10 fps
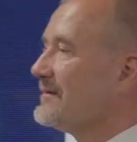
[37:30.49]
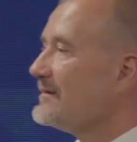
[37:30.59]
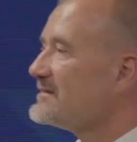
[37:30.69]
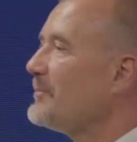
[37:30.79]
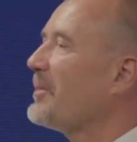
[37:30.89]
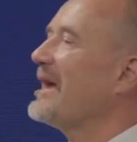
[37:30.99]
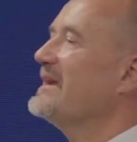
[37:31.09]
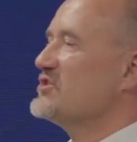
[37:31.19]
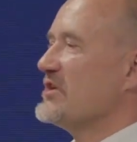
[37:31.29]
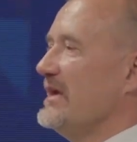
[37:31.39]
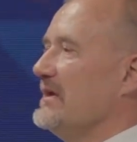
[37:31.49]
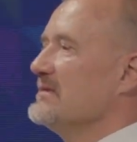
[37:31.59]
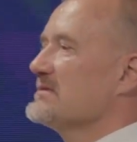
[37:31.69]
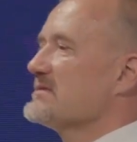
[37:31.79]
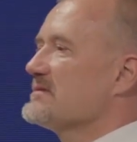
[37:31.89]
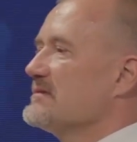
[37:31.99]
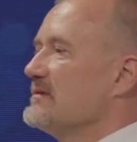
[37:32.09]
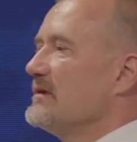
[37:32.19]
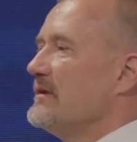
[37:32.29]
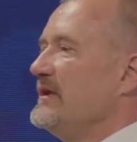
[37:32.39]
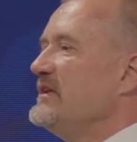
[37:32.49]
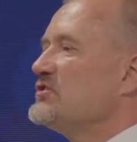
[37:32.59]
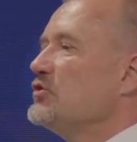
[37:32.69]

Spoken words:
supply chains need